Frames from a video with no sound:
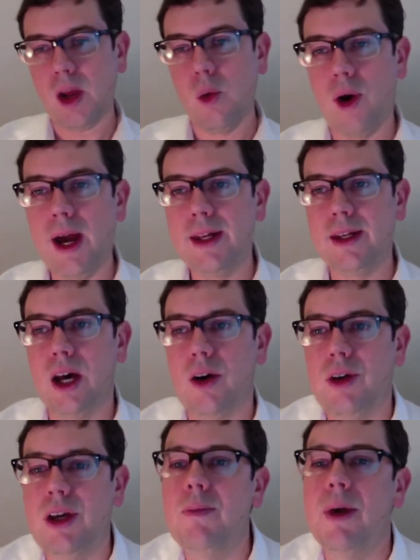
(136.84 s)
Right now
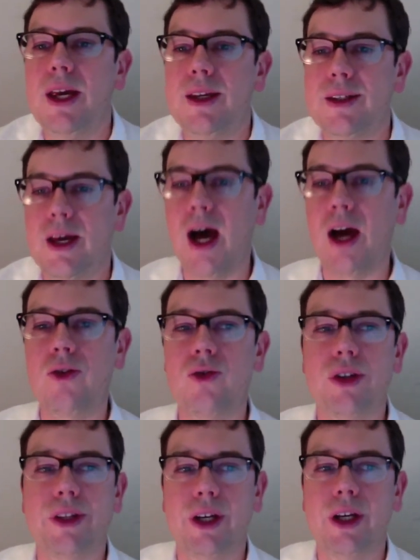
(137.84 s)
he makes
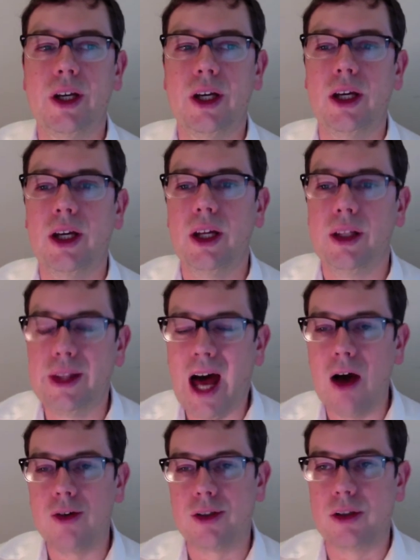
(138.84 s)

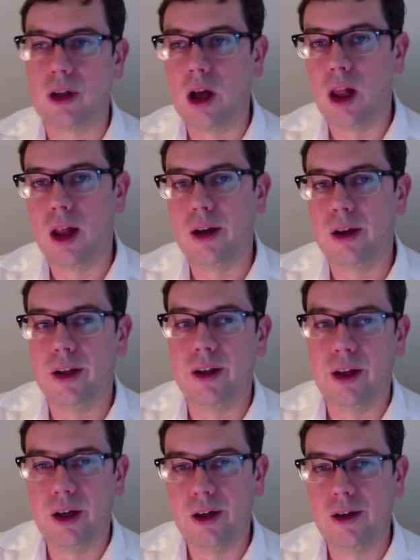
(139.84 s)
$100,000 a
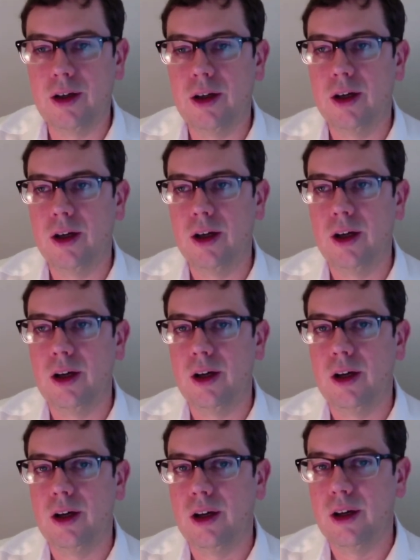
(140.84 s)
year
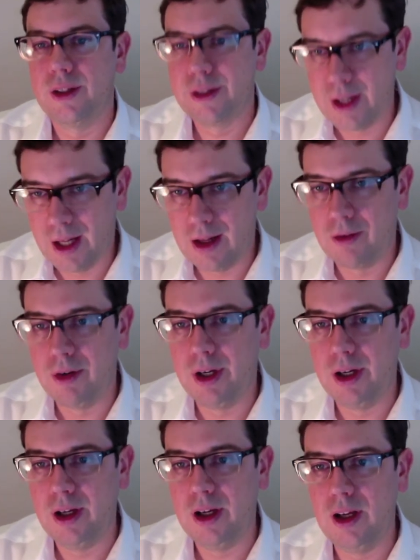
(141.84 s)

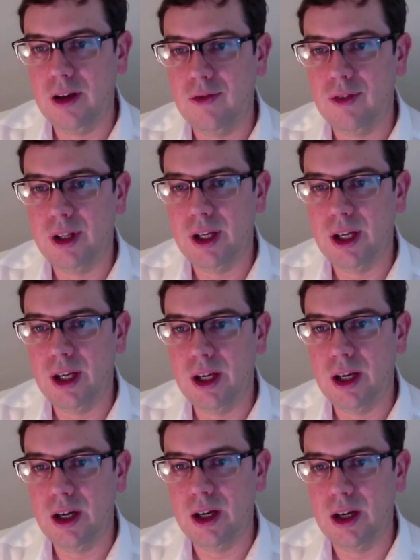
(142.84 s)
salary. Even he
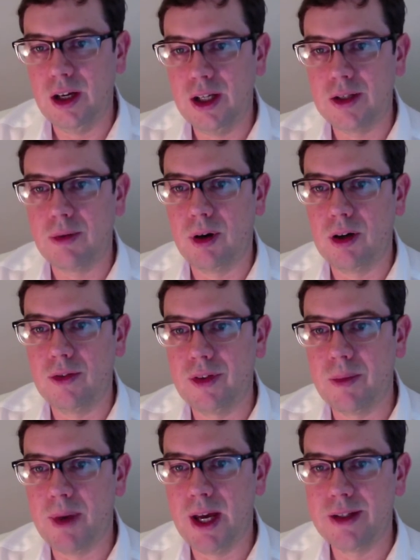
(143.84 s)
uh, is one of the
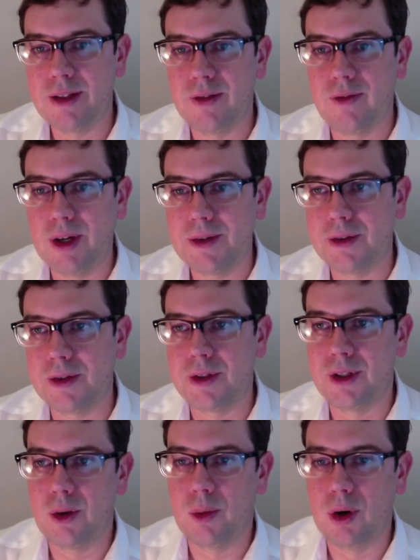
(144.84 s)
best investors
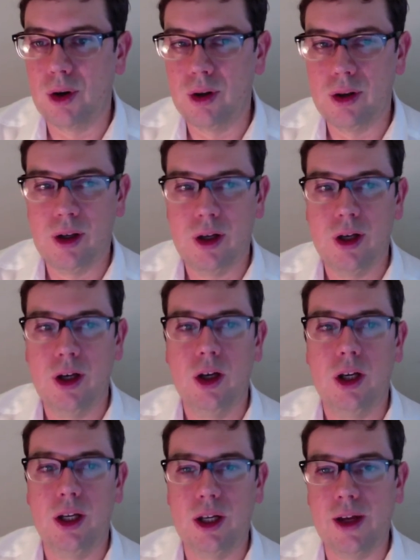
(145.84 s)
in the world.
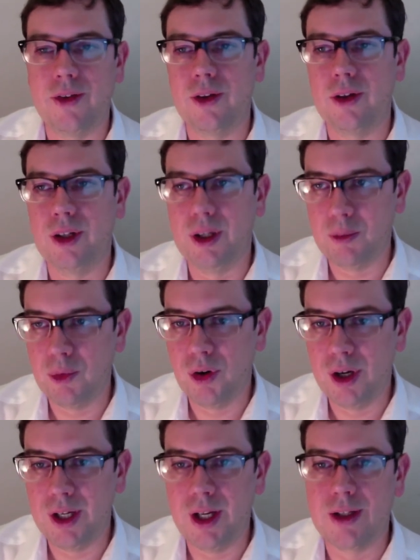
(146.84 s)
He does not need more,
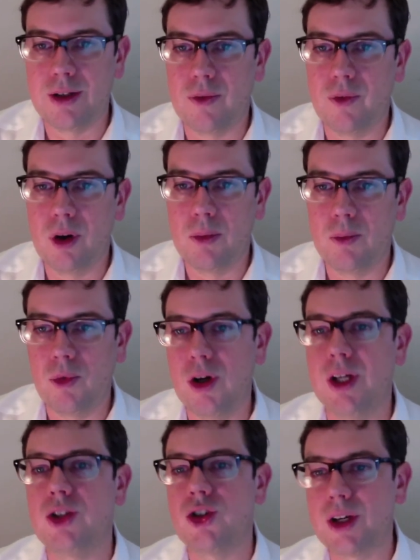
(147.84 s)
he does not want more,
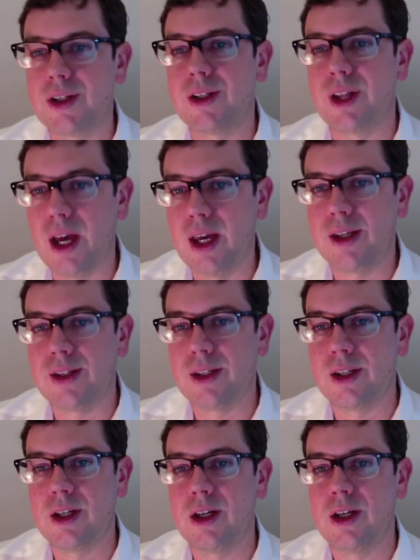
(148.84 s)
he just takes